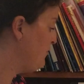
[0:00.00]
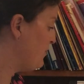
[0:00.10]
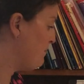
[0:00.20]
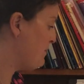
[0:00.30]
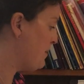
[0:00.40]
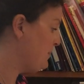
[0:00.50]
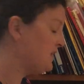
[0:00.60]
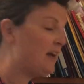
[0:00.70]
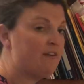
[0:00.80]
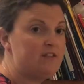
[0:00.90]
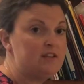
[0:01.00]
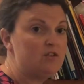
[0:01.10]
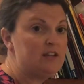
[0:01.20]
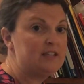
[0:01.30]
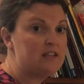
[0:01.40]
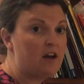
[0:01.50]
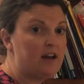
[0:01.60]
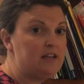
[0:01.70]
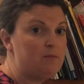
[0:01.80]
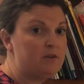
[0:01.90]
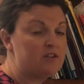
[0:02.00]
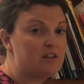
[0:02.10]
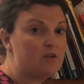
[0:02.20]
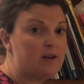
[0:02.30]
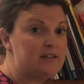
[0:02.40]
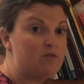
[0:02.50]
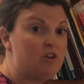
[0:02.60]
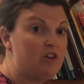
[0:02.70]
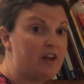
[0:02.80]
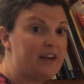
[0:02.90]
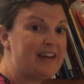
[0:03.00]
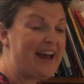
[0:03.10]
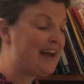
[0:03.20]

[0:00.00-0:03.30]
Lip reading: Remember to have this on its side because otherwise it will look like an